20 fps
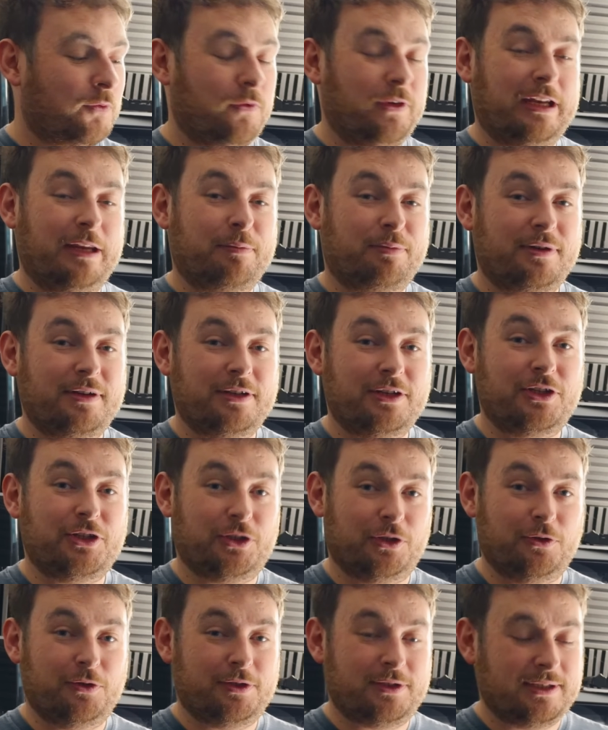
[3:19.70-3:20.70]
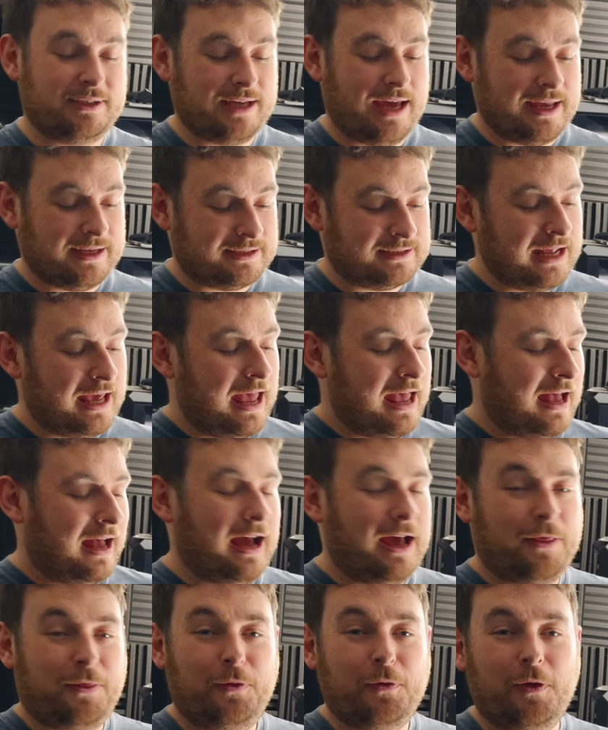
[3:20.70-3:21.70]
3D printed shoes to test?
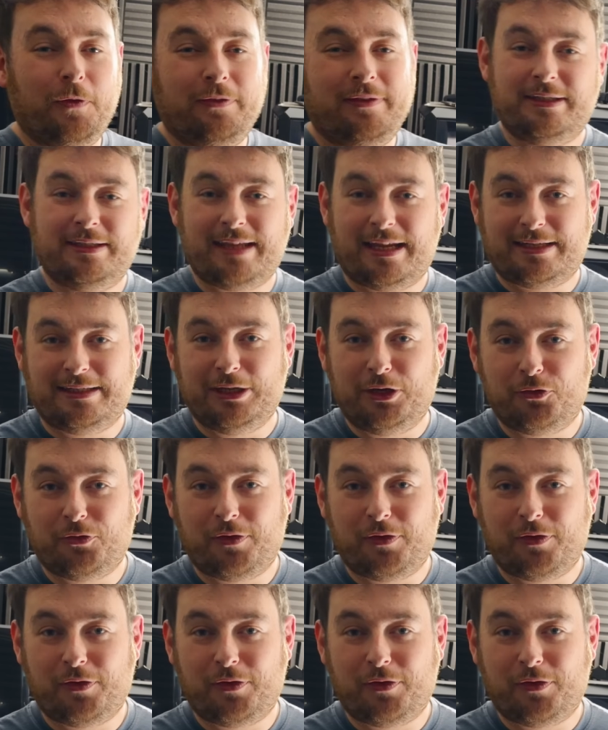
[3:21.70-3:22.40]
I thought this is actually